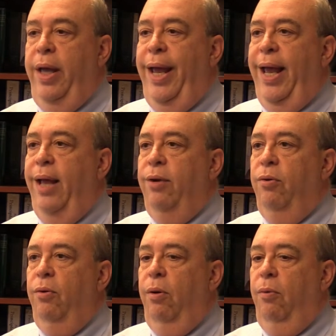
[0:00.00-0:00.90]
And
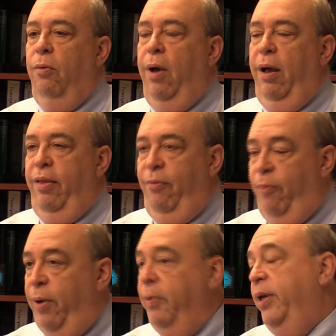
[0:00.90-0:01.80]

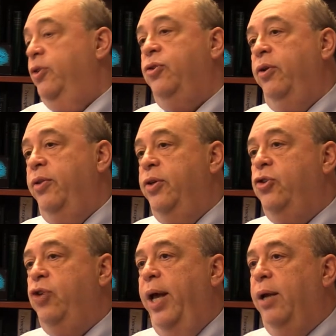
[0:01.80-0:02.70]
when we inserted this
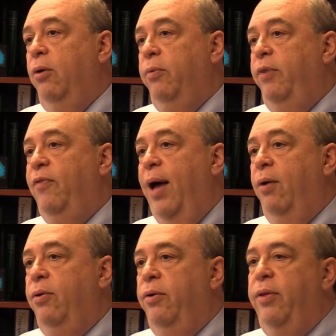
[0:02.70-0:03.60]
channel, we
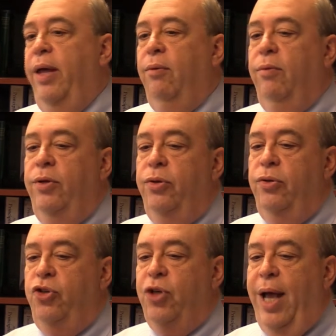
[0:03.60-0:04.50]
found that when
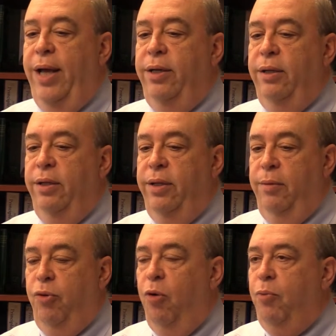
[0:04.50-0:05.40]
you shined the
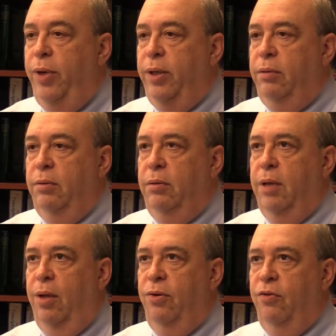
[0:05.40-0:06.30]
appropriate
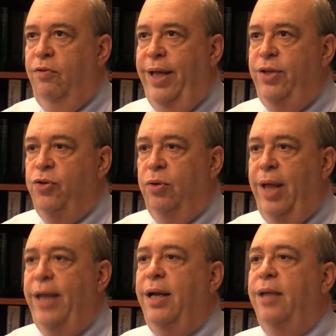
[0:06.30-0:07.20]
color of laser
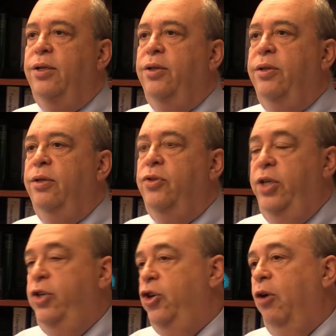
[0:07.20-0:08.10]
light onto the
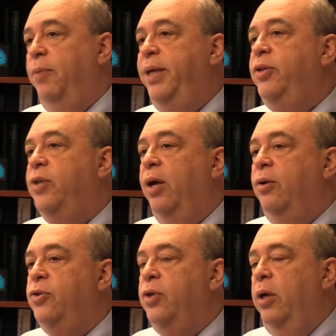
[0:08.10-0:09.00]
CGRP
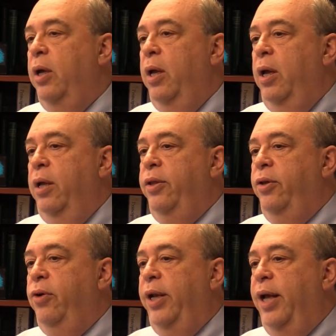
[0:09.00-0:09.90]
cells, that
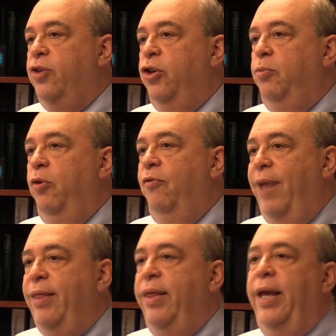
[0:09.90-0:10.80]
you could actually
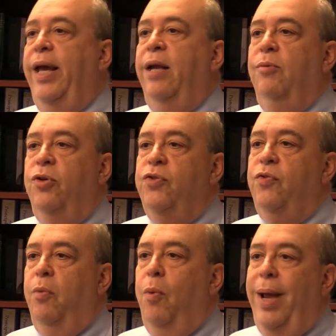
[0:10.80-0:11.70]
prevent the animals
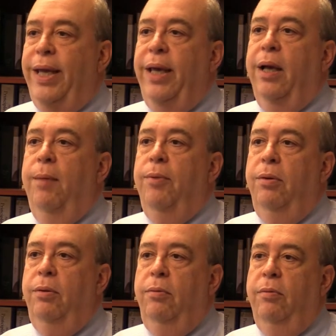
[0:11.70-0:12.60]
from waking up
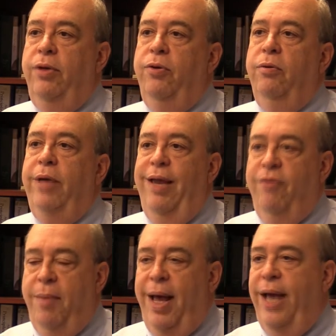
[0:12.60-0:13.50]
when you gave
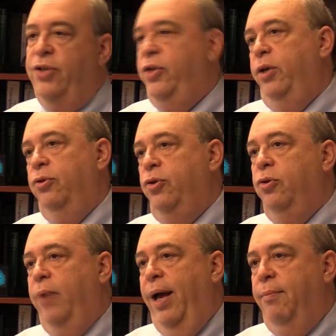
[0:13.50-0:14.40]
them a high
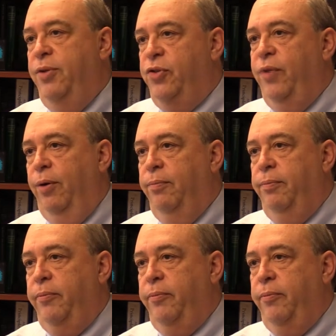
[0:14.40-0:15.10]
CO2 atmosphere.